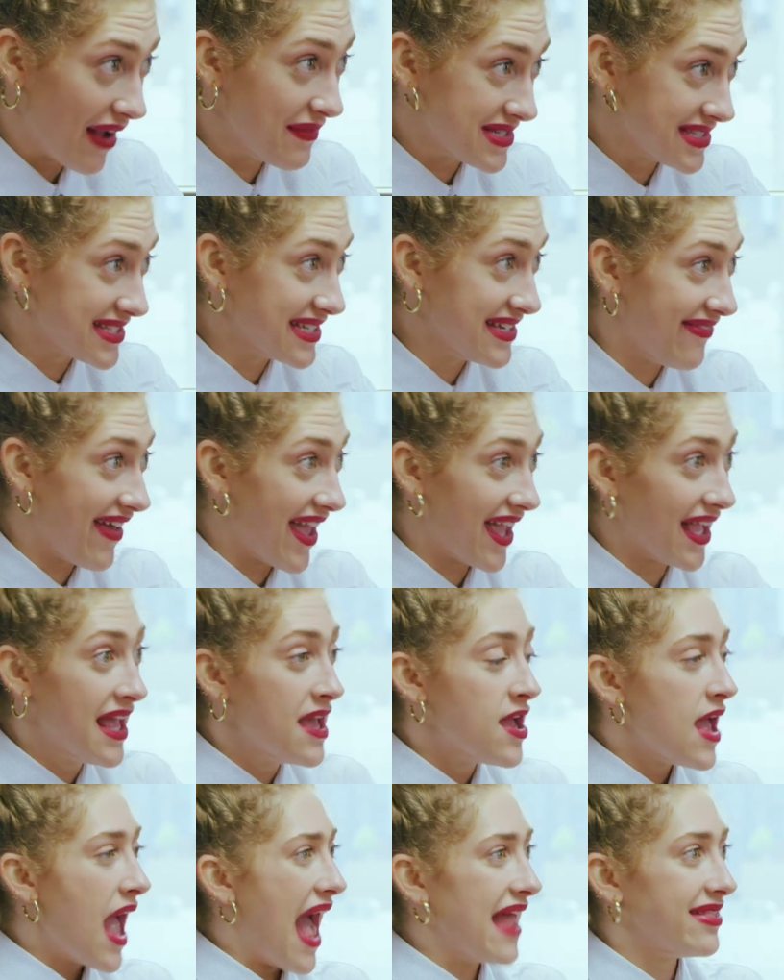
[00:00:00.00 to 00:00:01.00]
I was leaving,
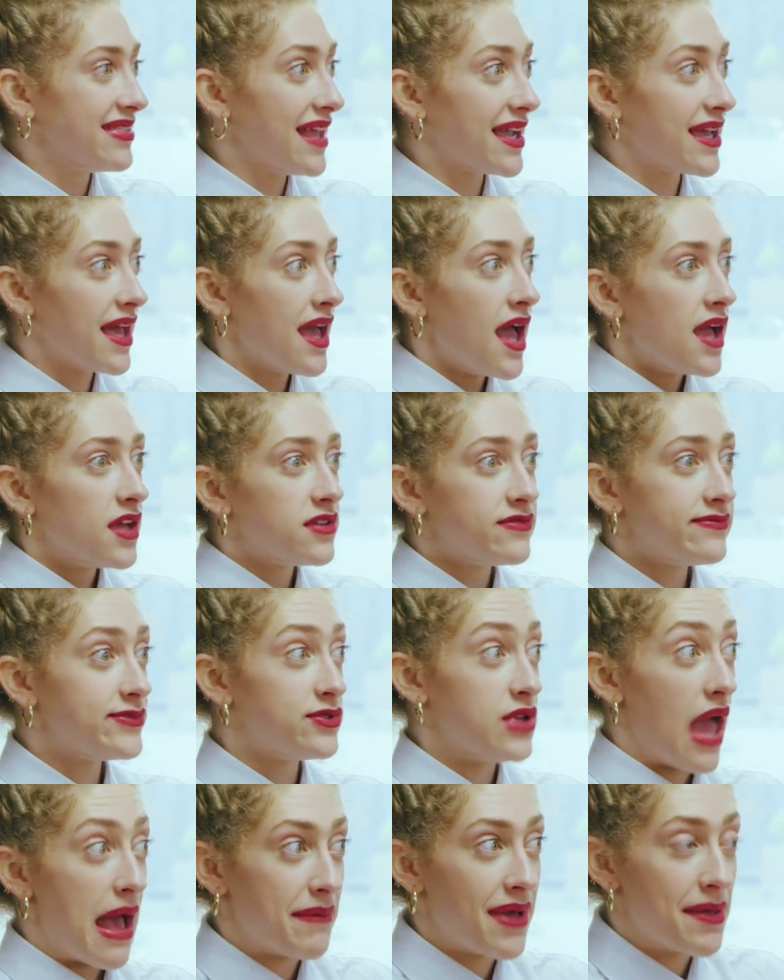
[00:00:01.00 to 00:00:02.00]
and like,
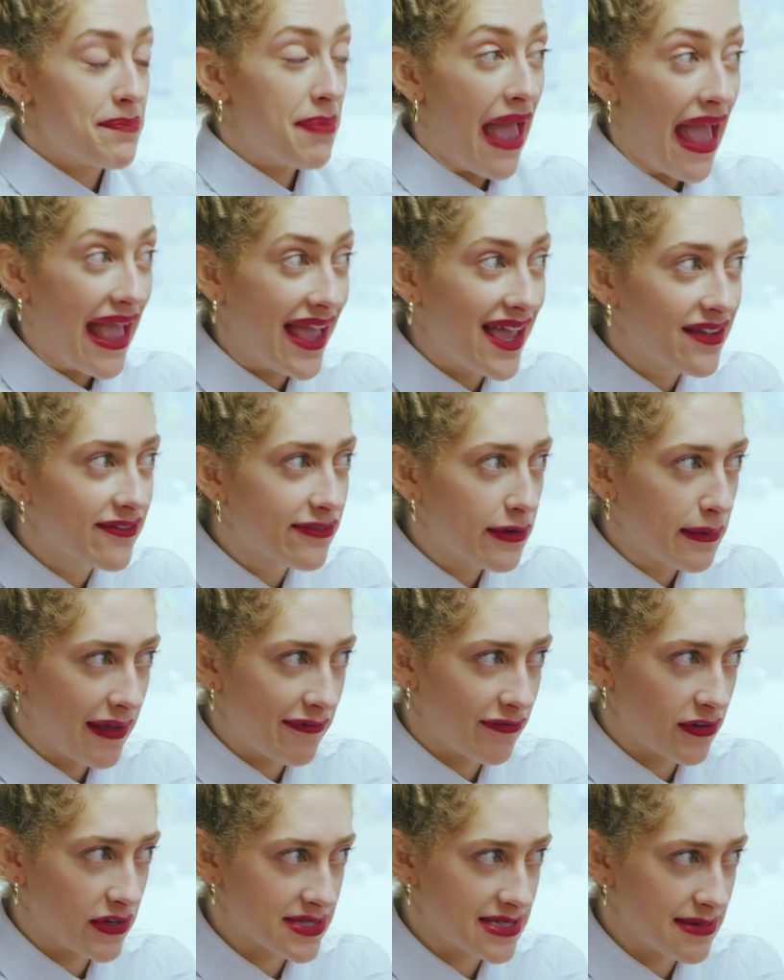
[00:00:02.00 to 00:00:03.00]
am I paying for
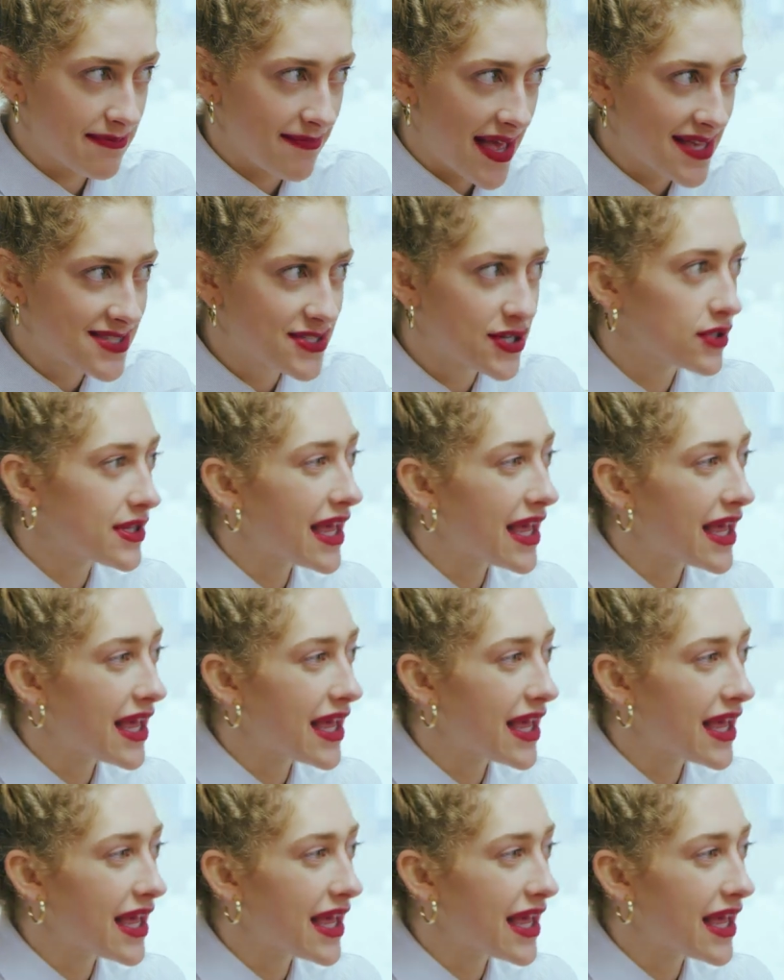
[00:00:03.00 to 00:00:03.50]
my first semester?